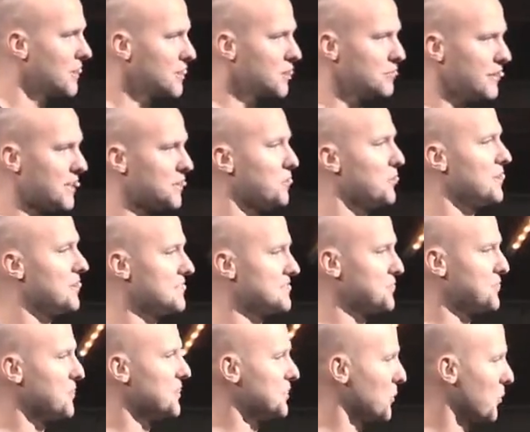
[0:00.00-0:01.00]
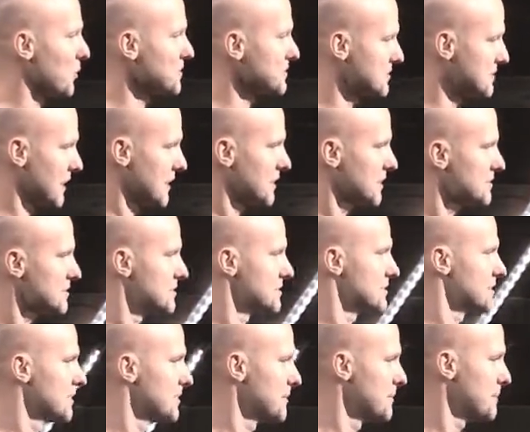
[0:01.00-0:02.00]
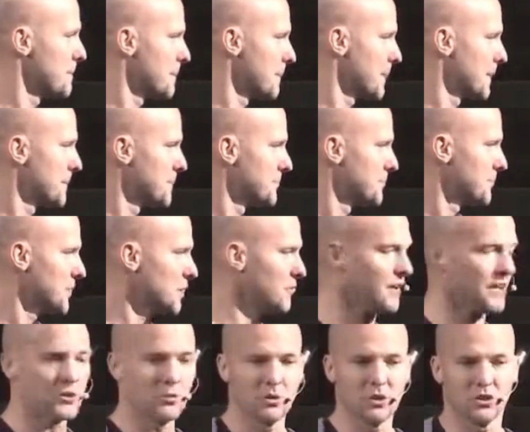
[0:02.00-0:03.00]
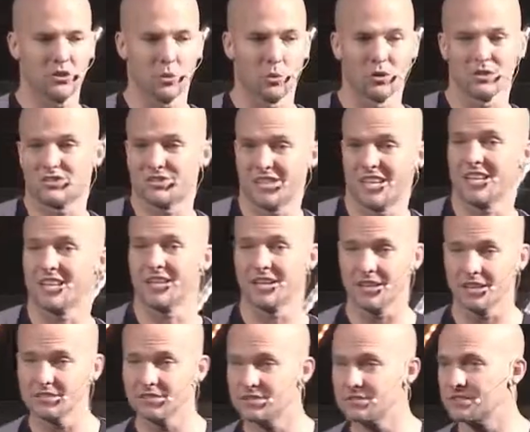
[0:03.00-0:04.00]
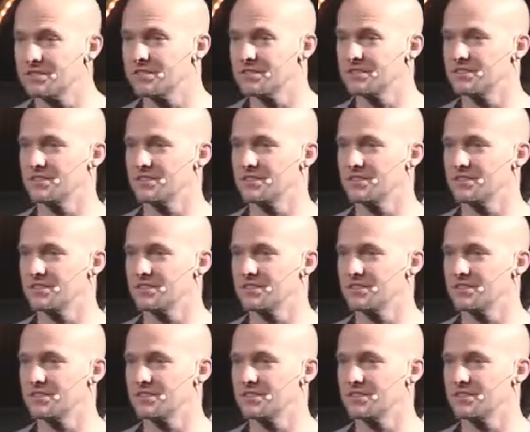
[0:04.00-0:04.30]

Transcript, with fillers: You've had to, to endure sickness. You've had to endure sick kids.